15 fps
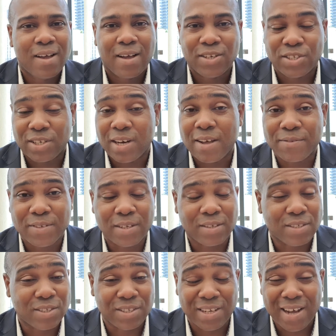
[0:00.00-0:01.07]
She
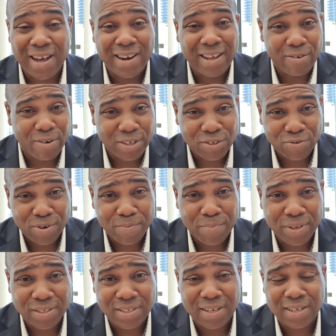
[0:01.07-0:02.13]
had a restaurant
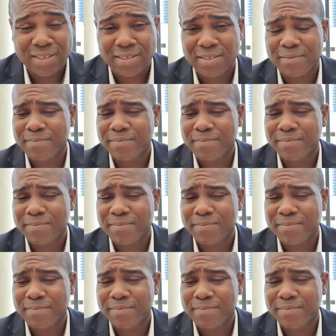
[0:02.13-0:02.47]
business.